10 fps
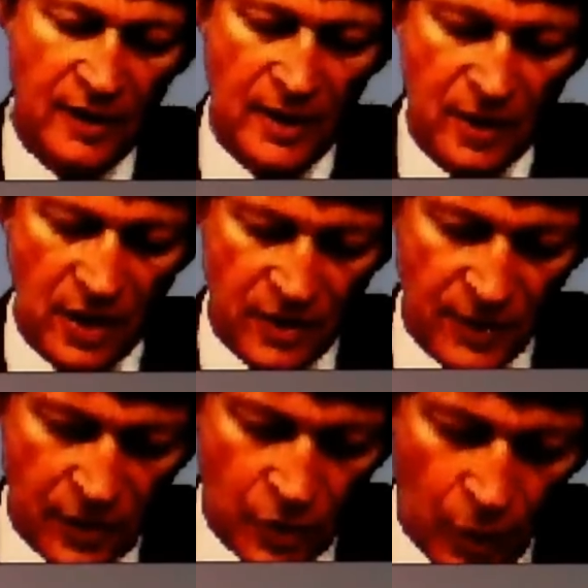
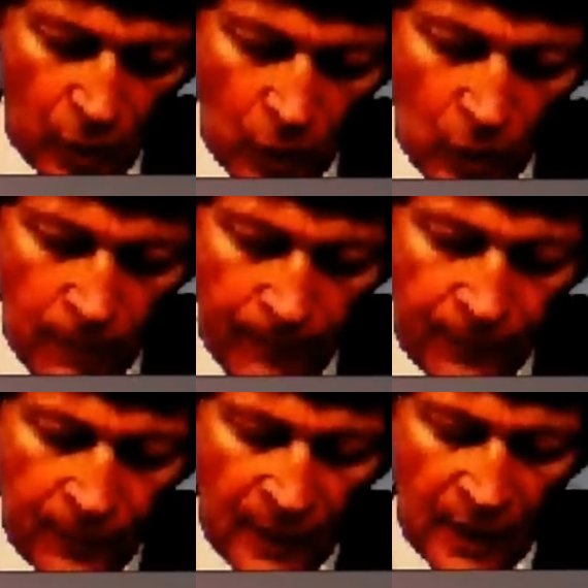1962.
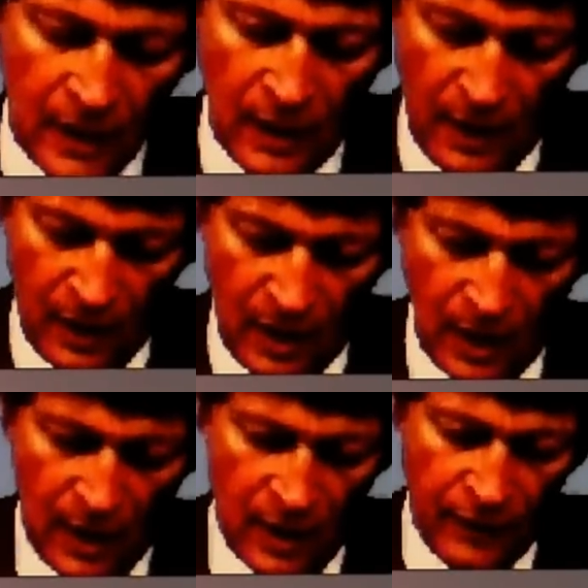
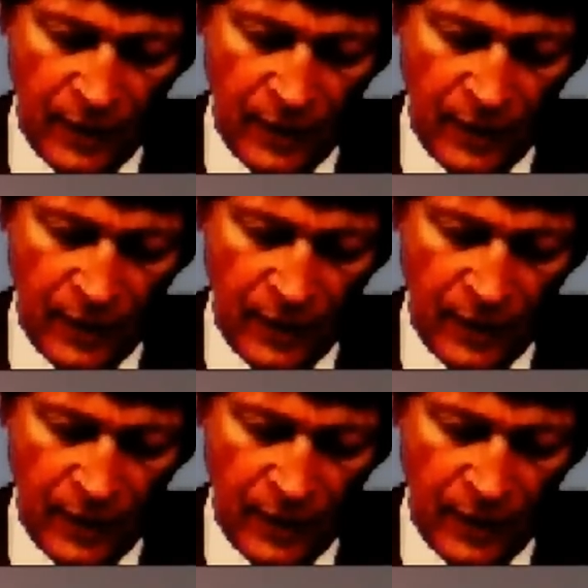Uh,